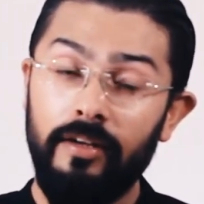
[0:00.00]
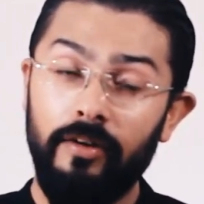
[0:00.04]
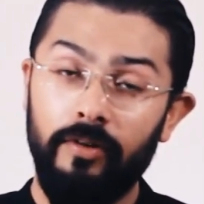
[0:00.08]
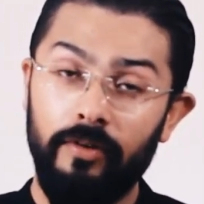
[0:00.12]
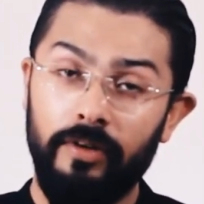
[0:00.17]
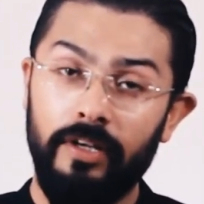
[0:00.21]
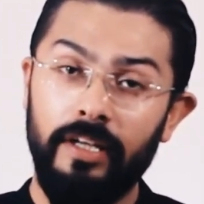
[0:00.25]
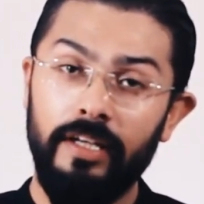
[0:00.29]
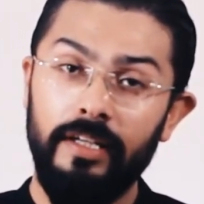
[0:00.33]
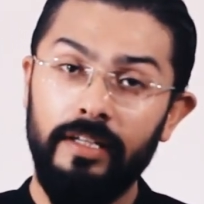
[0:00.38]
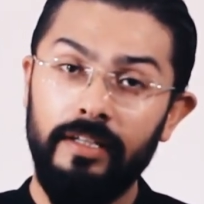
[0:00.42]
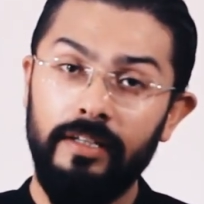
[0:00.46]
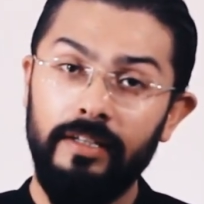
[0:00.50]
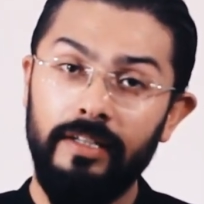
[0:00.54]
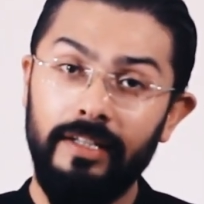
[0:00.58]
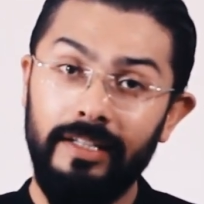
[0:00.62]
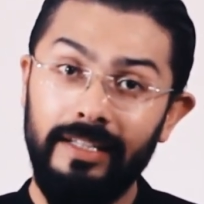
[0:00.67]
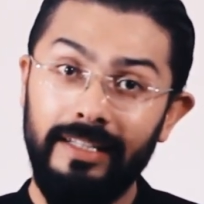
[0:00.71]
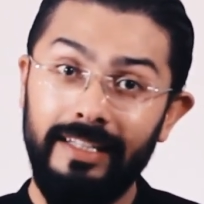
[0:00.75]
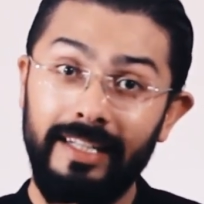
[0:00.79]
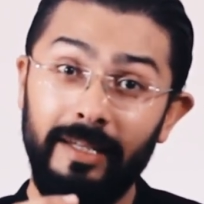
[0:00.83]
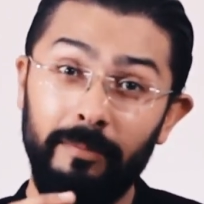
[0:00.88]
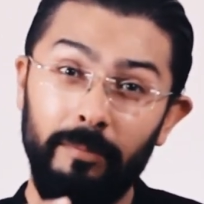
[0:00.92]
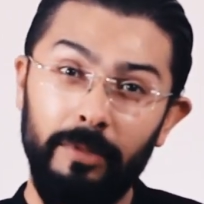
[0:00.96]
Okay, the
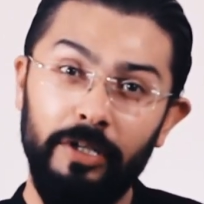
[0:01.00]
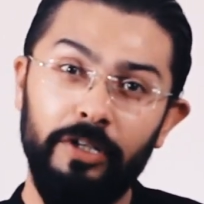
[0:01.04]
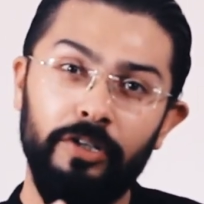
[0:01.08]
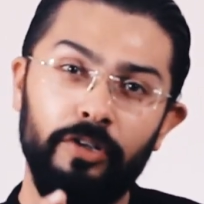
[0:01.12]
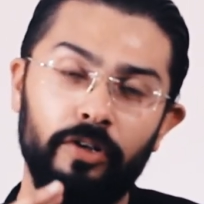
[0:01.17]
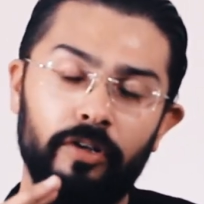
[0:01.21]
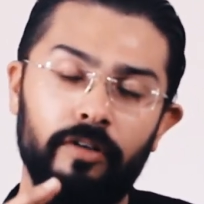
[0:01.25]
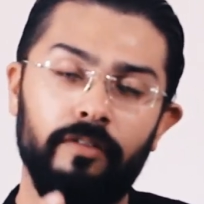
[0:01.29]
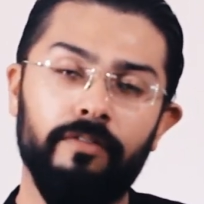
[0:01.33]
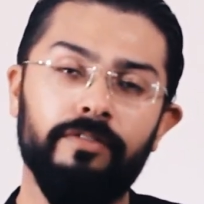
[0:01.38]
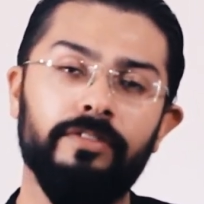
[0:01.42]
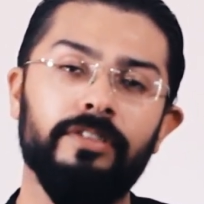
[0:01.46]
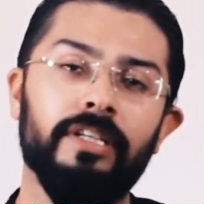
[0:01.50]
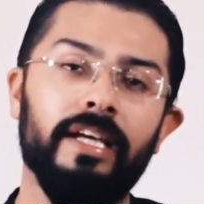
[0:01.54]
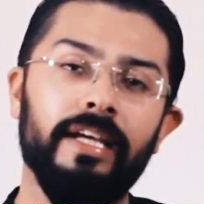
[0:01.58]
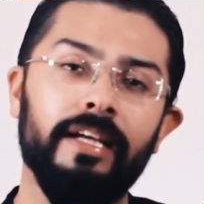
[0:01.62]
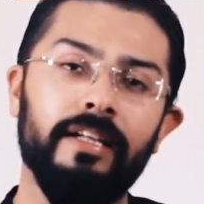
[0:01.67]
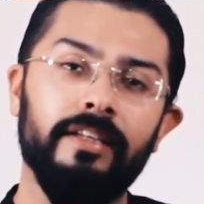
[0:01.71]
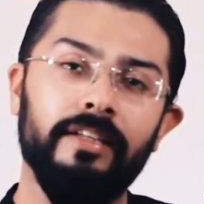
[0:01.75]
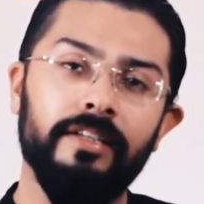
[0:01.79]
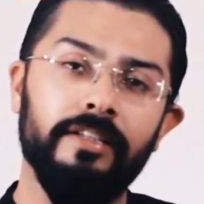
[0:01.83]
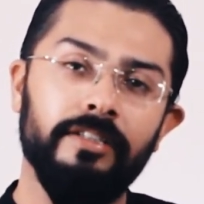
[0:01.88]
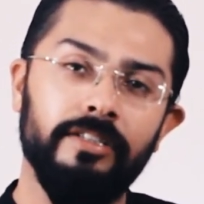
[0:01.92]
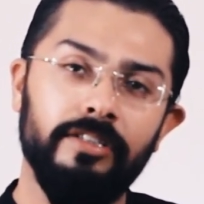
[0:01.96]
limit of
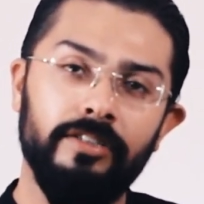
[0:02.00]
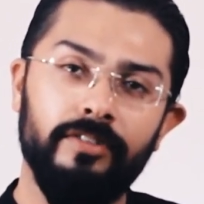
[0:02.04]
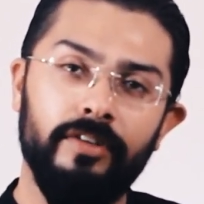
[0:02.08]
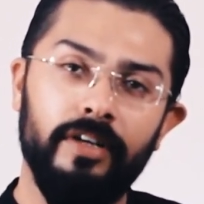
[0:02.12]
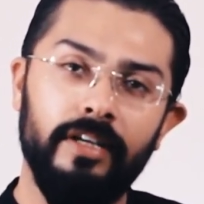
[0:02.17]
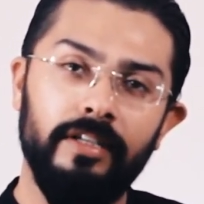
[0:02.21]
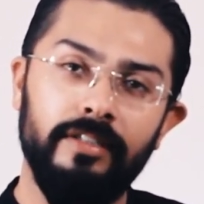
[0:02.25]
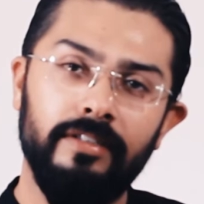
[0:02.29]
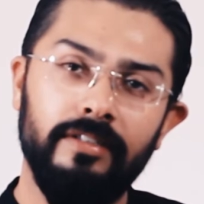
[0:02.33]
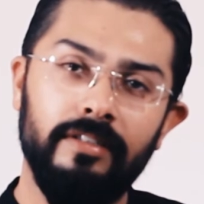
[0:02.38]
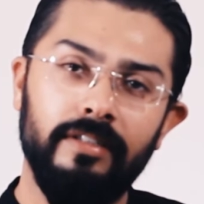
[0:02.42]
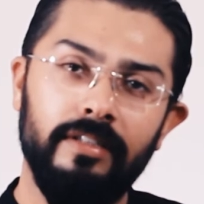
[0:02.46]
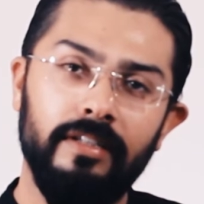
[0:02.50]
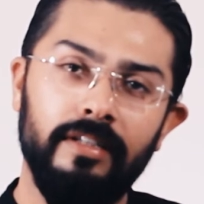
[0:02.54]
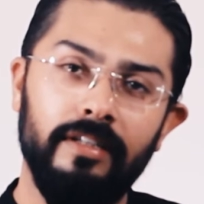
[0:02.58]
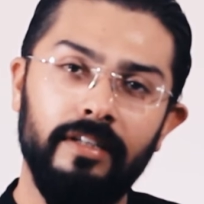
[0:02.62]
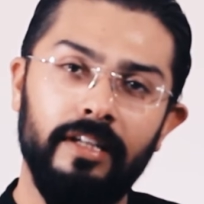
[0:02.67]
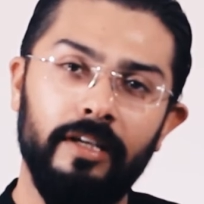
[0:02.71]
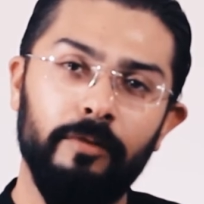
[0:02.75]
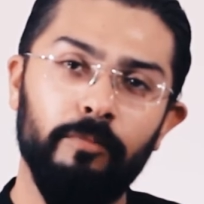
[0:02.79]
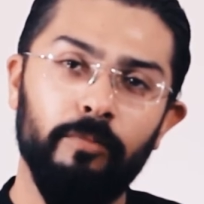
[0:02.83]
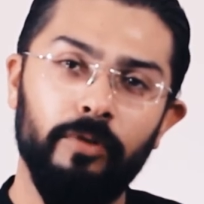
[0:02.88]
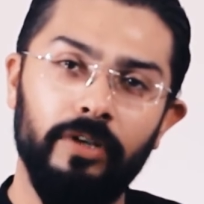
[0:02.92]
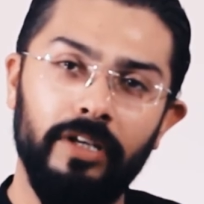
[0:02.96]
cyclic stress
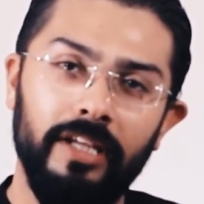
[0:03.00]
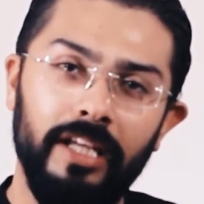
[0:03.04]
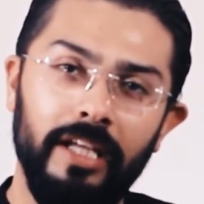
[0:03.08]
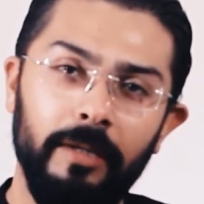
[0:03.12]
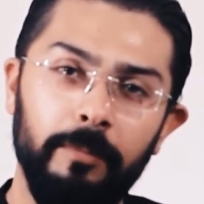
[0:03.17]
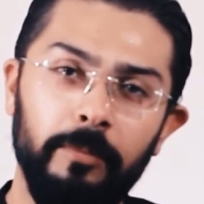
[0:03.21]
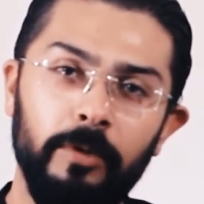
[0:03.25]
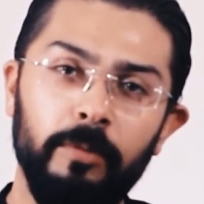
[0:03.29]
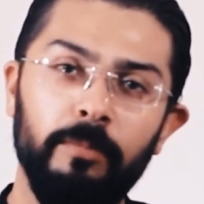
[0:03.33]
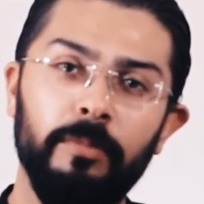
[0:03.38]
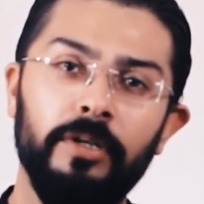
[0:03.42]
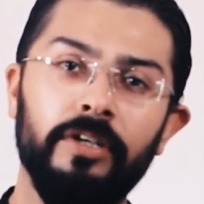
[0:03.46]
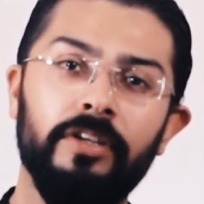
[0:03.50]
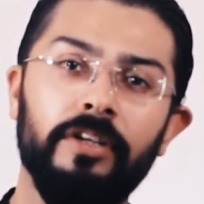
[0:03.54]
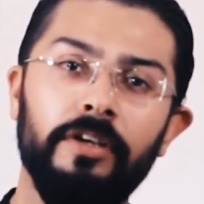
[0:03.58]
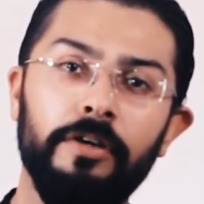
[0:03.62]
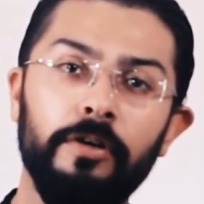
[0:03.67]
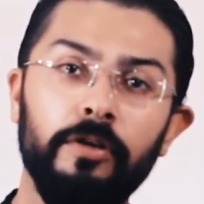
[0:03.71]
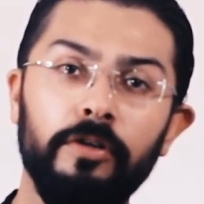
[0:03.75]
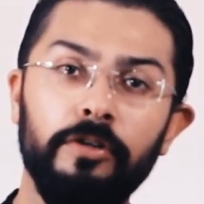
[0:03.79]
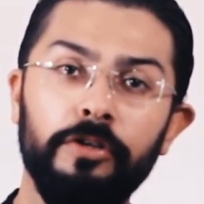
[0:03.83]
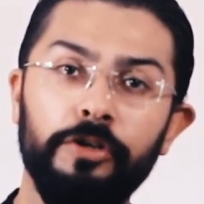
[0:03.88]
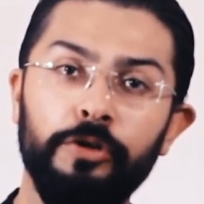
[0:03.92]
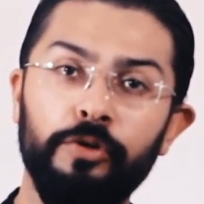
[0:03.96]
that would keep the
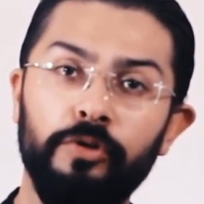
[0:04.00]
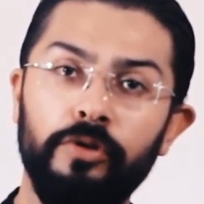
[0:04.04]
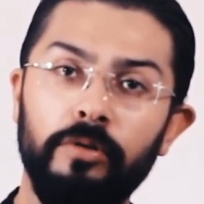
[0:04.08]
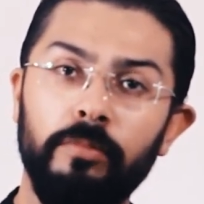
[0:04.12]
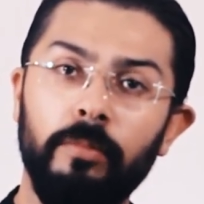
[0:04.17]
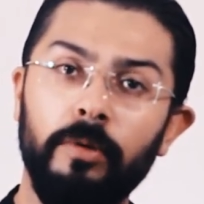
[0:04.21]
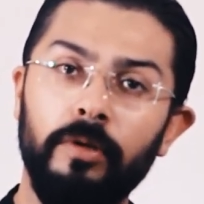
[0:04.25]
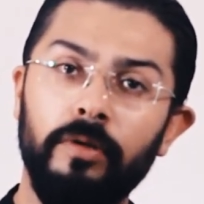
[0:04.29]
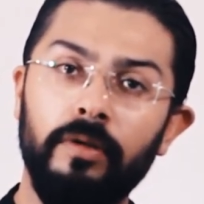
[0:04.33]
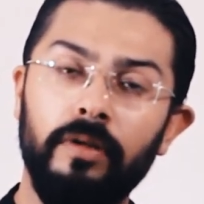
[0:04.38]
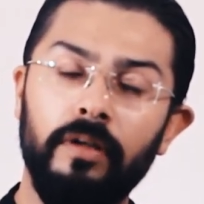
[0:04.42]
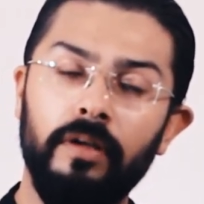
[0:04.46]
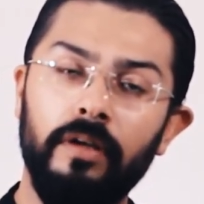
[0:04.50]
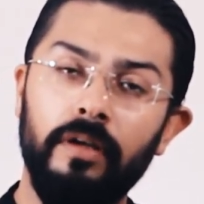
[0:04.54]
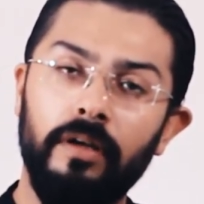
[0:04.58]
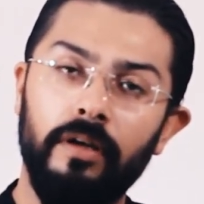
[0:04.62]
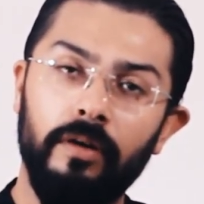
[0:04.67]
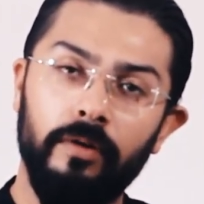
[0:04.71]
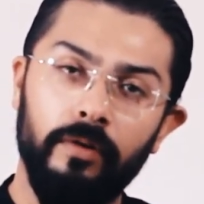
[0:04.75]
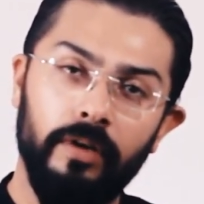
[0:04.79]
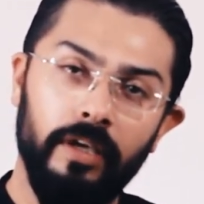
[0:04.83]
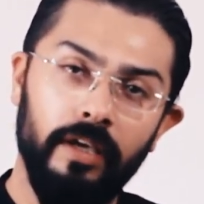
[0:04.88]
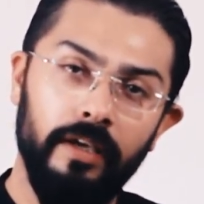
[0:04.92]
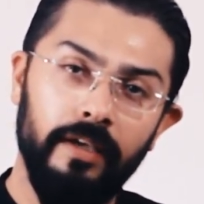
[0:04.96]
material durable.
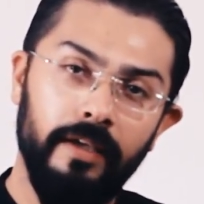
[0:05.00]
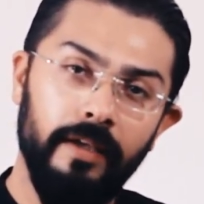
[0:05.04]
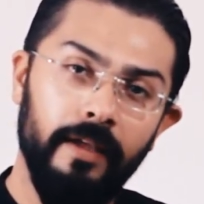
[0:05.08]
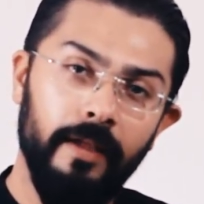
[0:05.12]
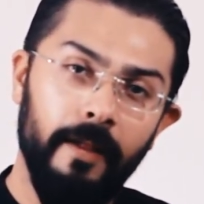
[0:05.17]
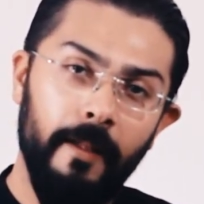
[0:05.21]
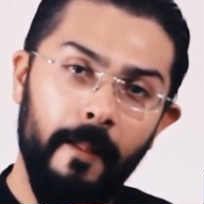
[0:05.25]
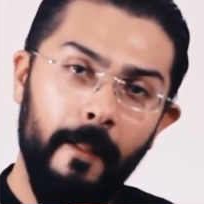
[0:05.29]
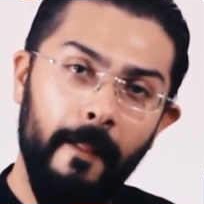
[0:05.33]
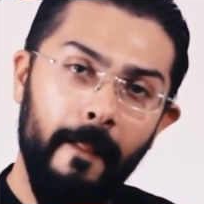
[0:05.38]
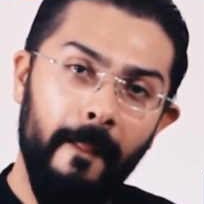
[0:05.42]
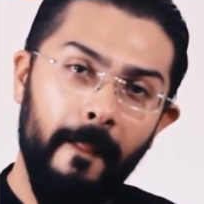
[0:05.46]
Okay,